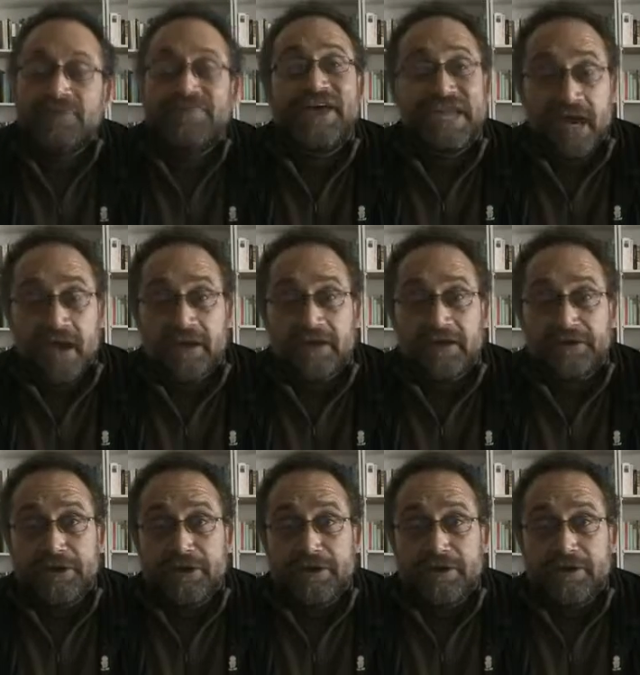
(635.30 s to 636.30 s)
The
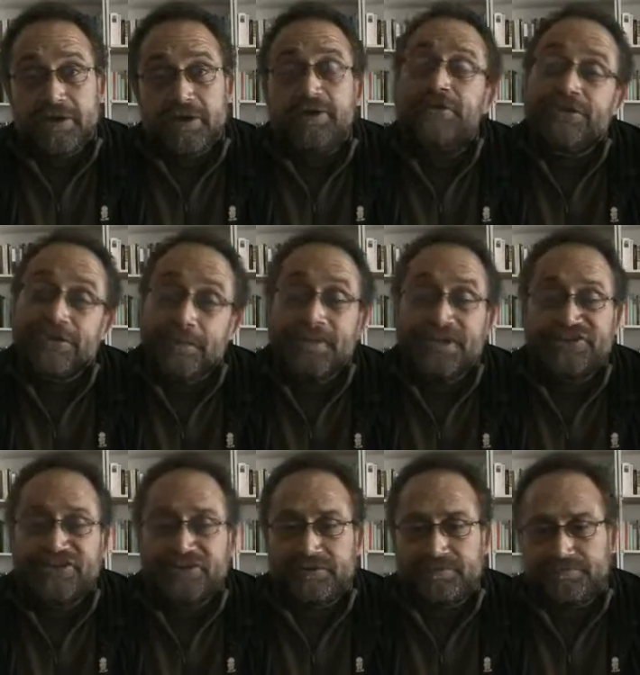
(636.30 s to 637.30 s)
younger, the
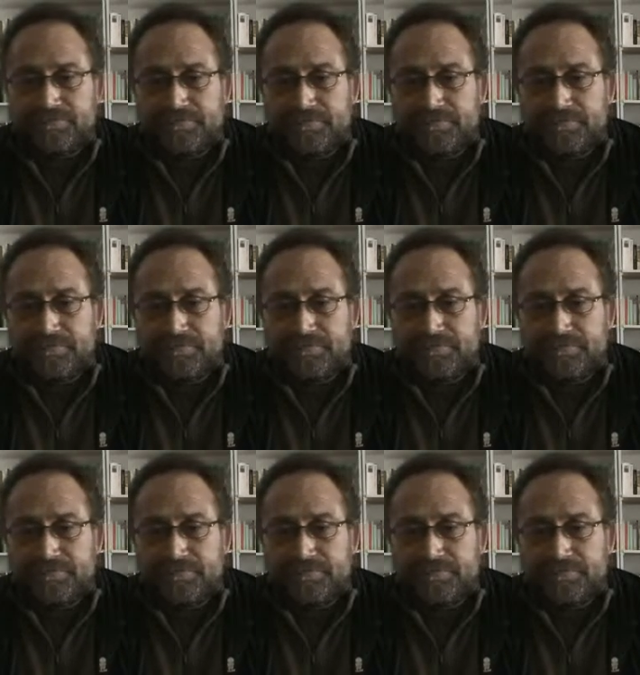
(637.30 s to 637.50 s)
better.